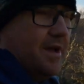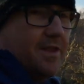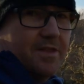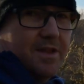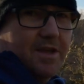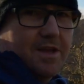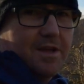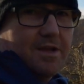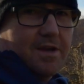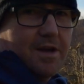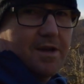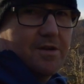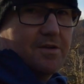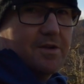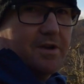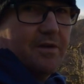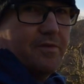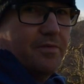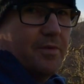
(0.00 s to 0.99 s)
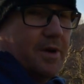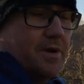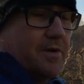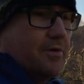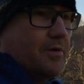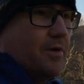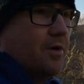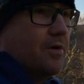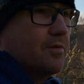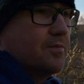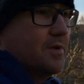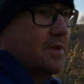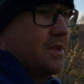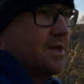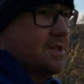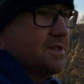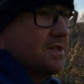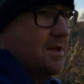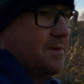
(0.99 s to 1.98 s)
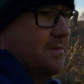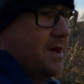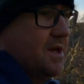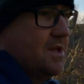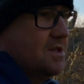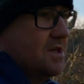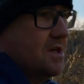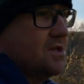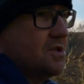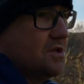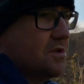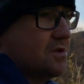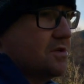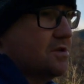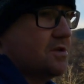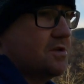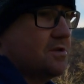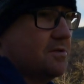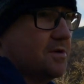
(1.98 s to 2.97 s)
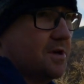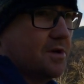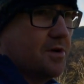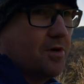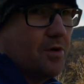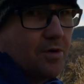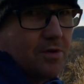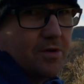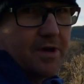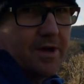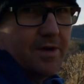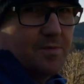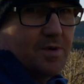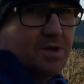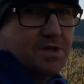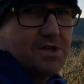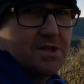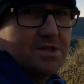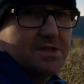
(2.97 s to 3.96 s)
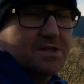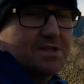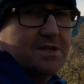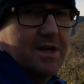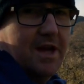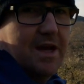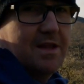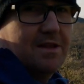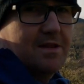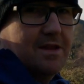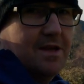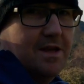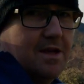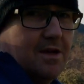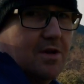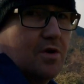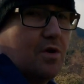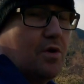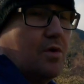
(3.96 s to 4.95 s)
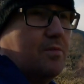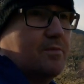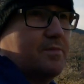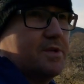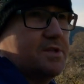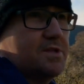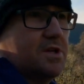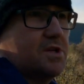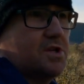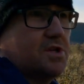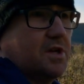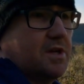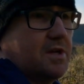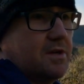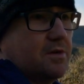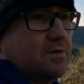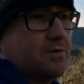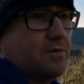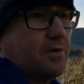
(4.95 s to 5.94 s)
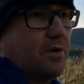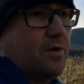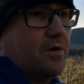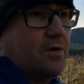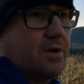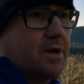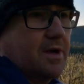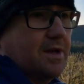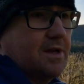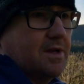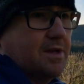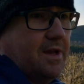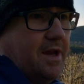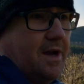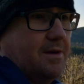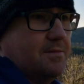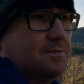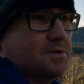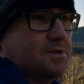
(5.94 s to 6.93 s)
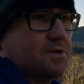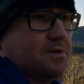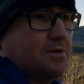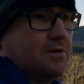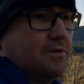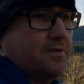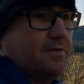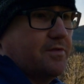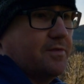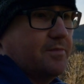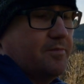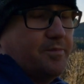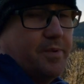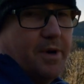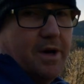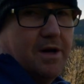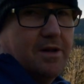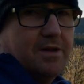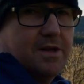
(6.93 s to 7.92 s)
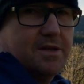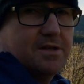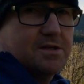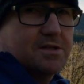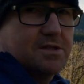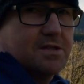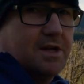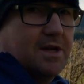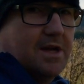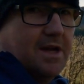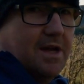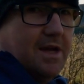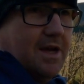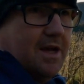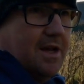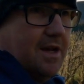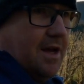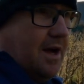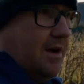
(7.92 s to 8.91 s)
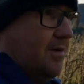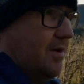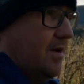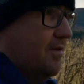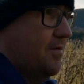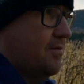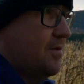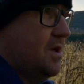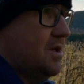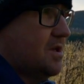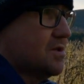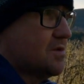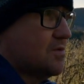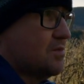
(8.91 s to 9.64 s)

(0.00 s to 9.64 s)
think I could have went wrong with this image, as you could do in all images, is get the composition wrong in terms of balance. Now if we just